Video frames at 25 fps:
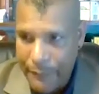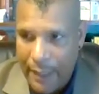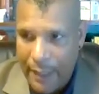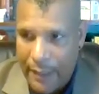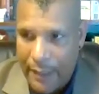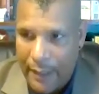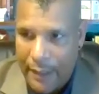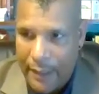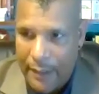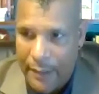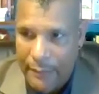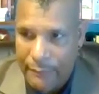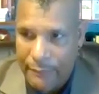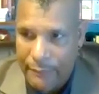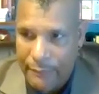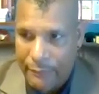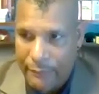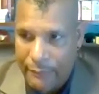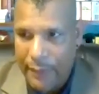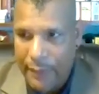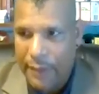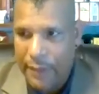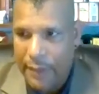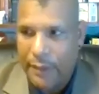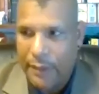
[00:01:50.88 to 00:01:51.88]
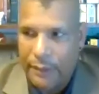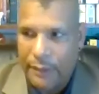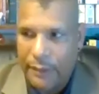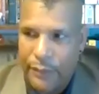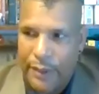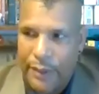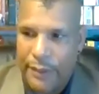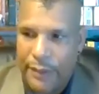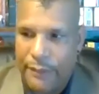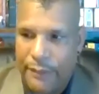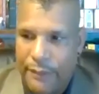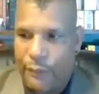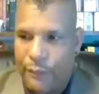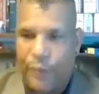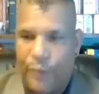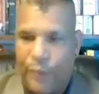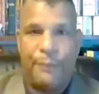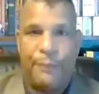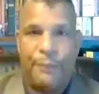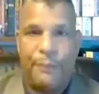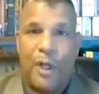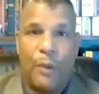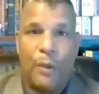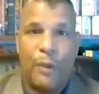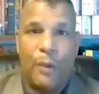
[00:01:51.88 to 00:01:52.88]
um, with with
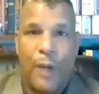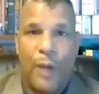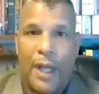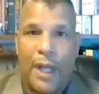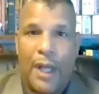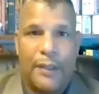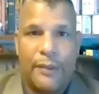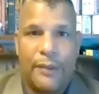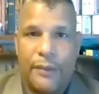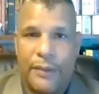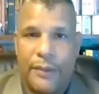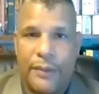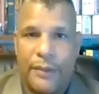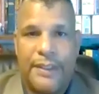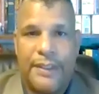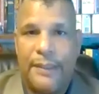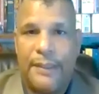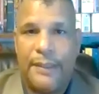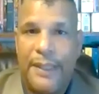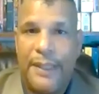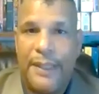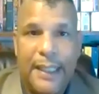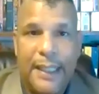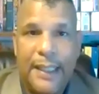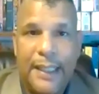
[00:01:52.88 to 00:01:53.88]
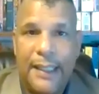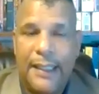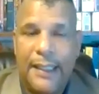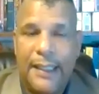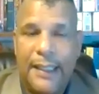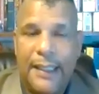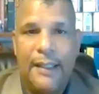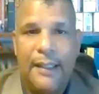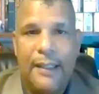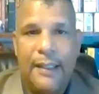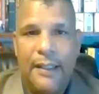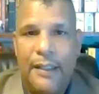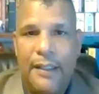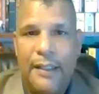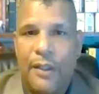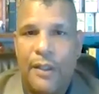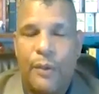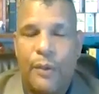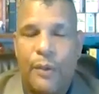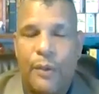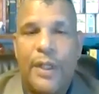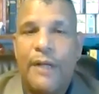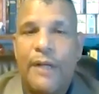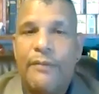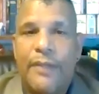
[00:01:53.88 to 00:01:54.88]
marijuana or CBD, you
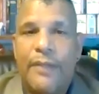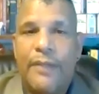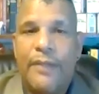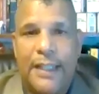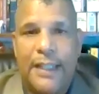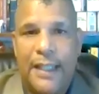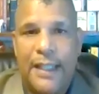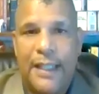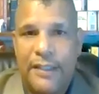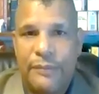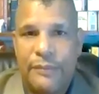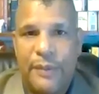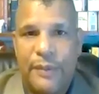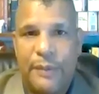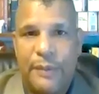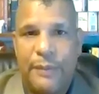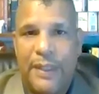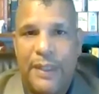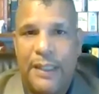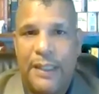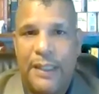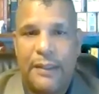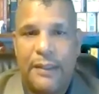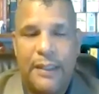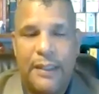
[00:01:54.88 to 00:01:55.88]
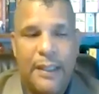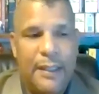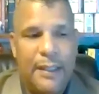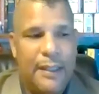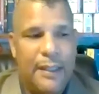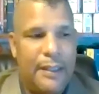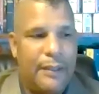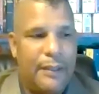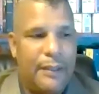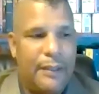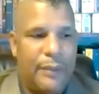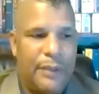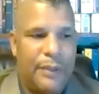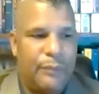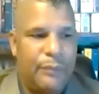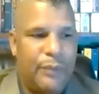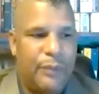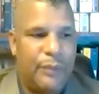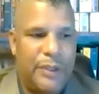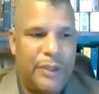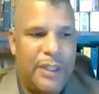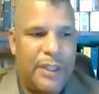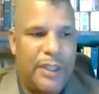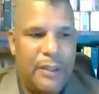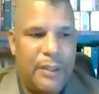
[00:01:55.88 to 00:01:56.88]
know, whatever the case may be. When
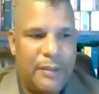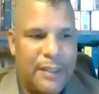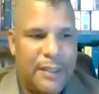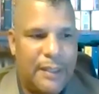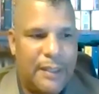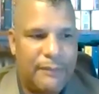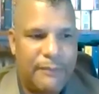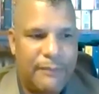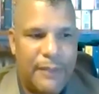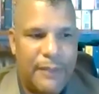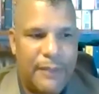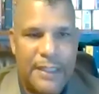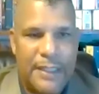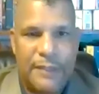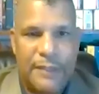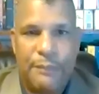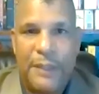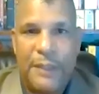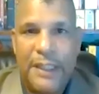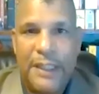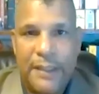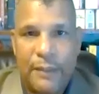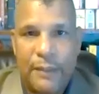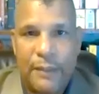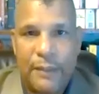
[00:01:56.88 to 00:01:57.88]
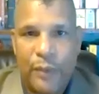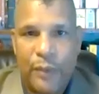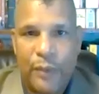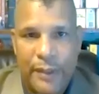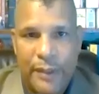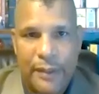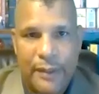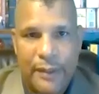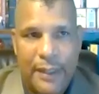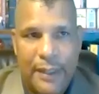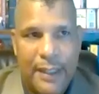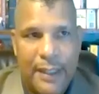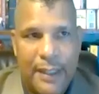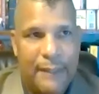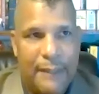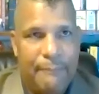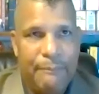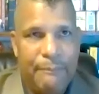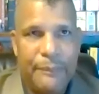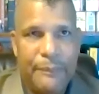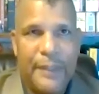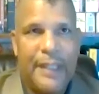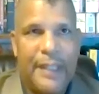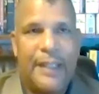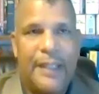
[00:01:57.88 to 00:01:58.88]
when you hear that phrase, meet them where they're at,
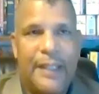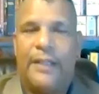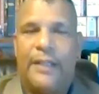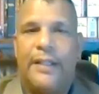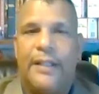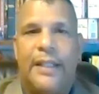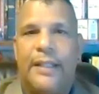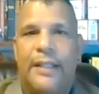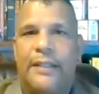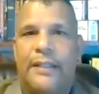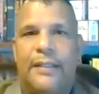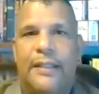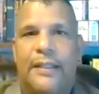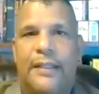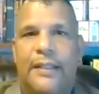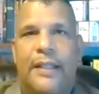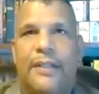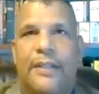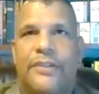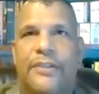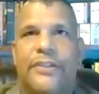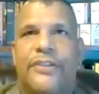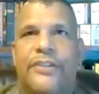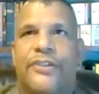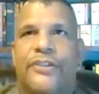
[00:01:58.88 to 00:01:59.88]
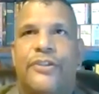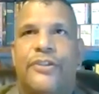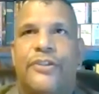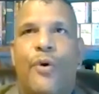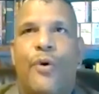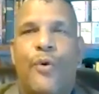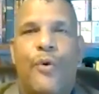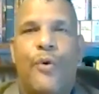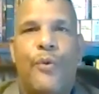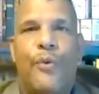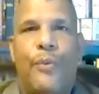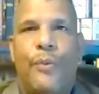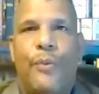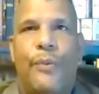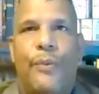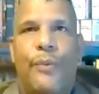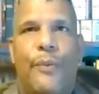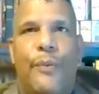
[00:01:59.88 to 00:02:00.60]
it, it it's so